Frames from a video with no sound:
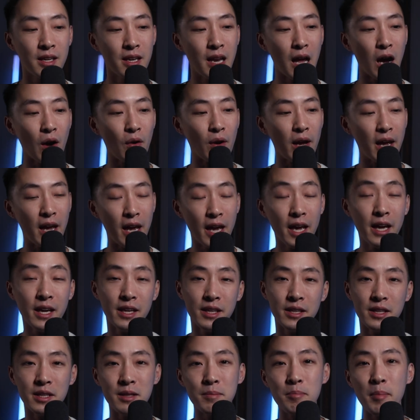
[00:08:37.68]
Now,
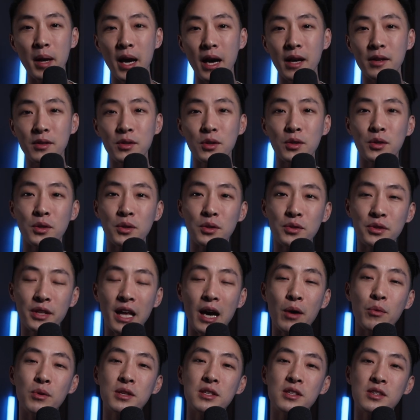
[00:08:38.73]
A in bad cold,
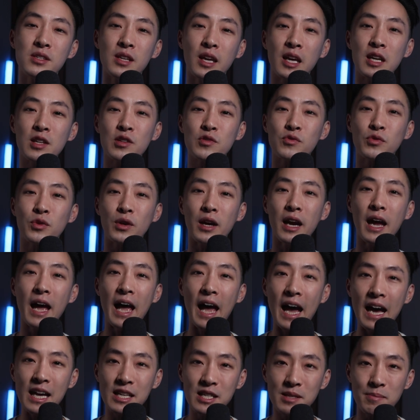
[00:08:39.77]
that one stands for
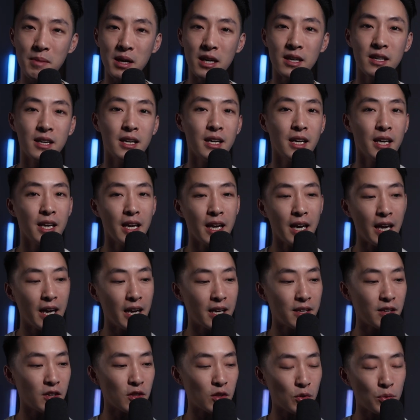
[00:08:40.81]
asthma.
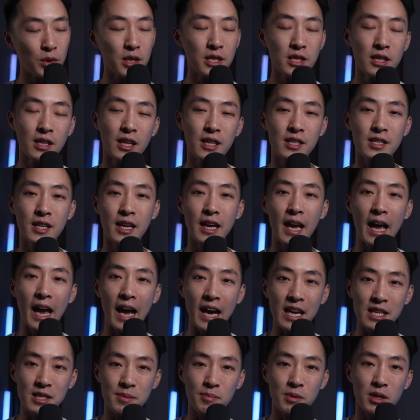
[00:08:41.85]
And the reason I say
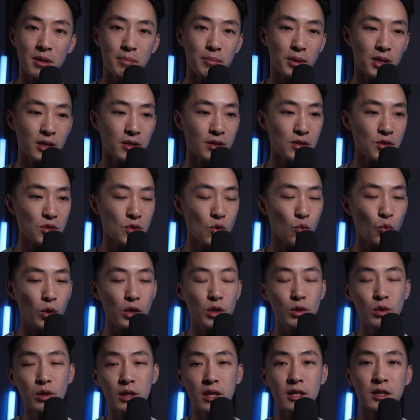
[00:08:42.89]
asthma, because
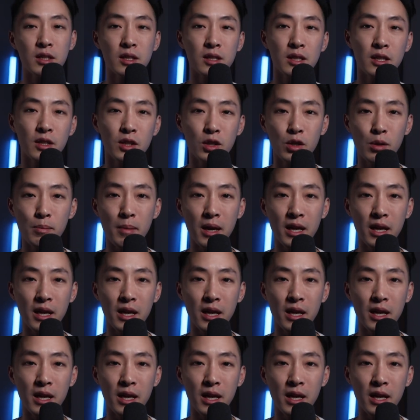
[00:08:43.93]
when you look at the clinical